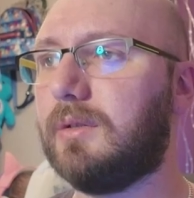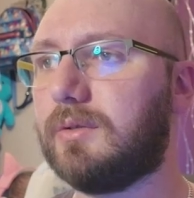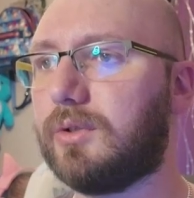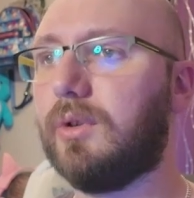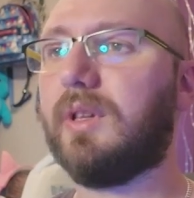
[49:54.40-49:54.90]

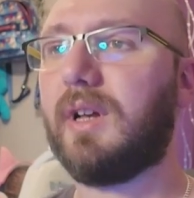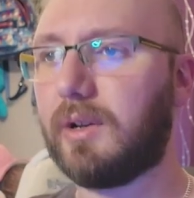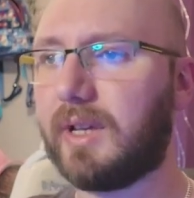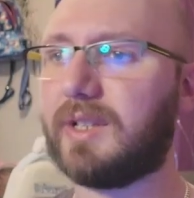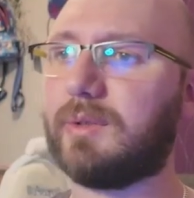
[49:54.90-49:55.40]
Cool.
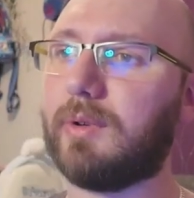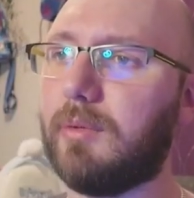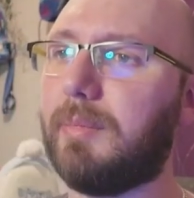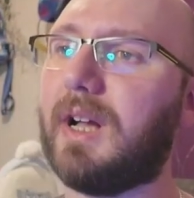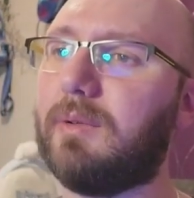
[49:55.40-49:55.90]
Okay, so we're
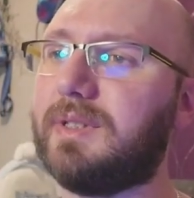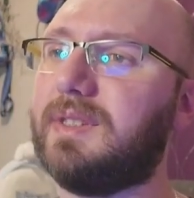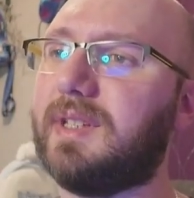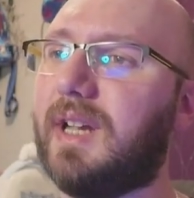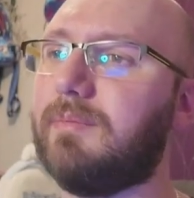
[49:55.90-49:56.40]
going backwards
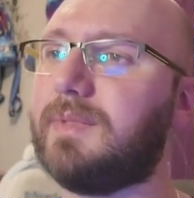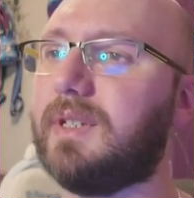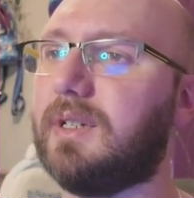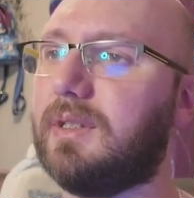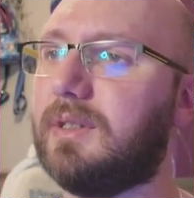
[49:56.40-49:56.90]
in time
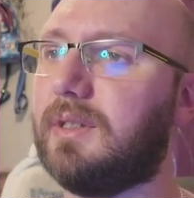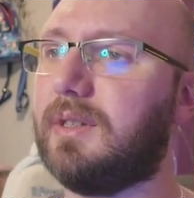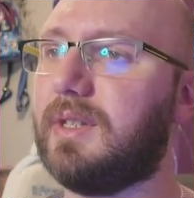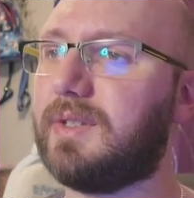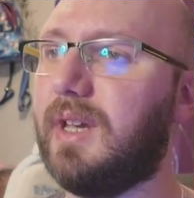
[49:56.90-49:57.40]
to
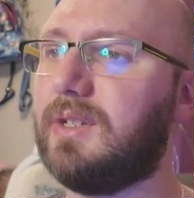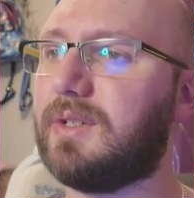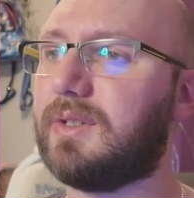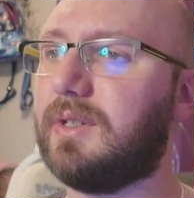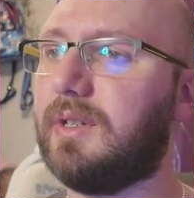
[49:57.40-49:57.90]
the
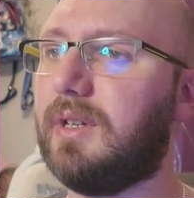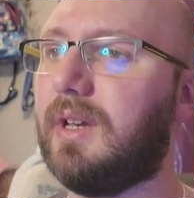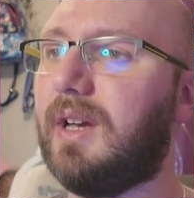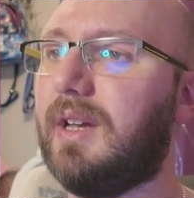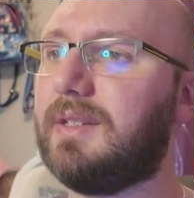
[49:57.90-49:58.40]
stages.
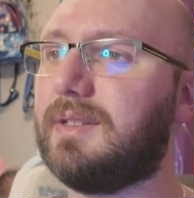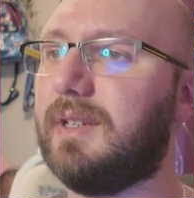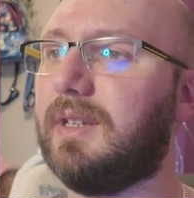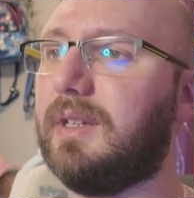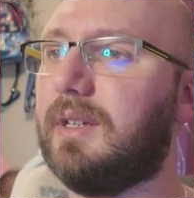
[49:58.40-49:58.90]
I
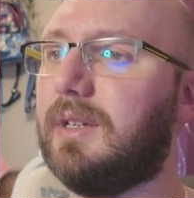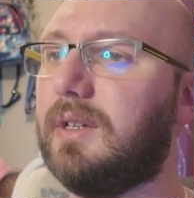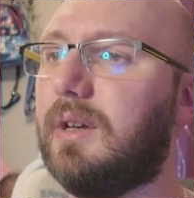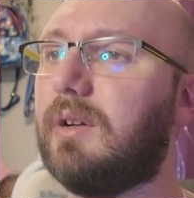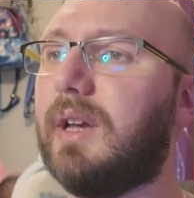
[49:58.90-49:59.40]
see.
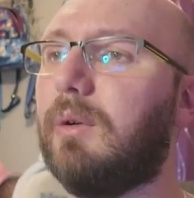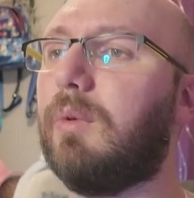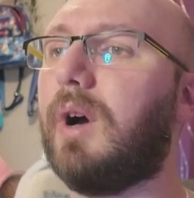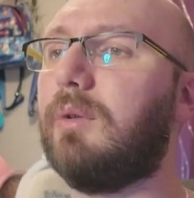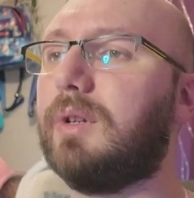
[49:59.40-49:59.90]
Okay, well what I would